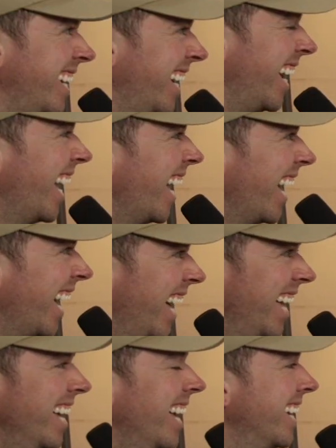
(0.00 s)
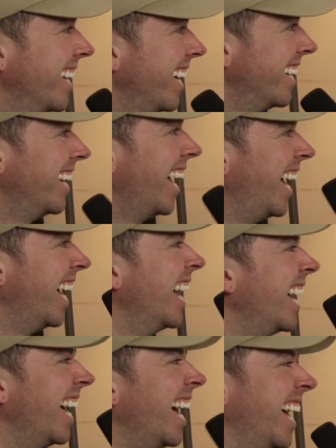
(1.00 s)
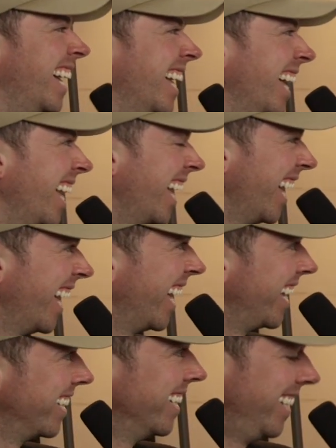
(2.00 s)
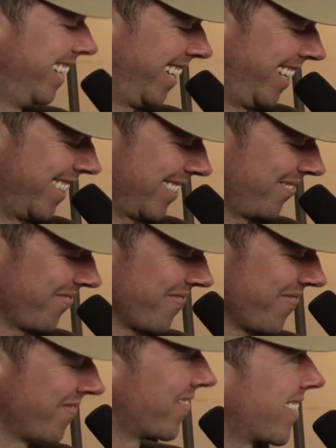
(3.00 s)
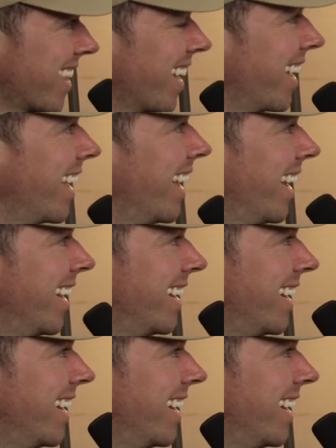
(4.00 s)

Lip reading: the mindset I'm in right now, this could easily turn into a throwaway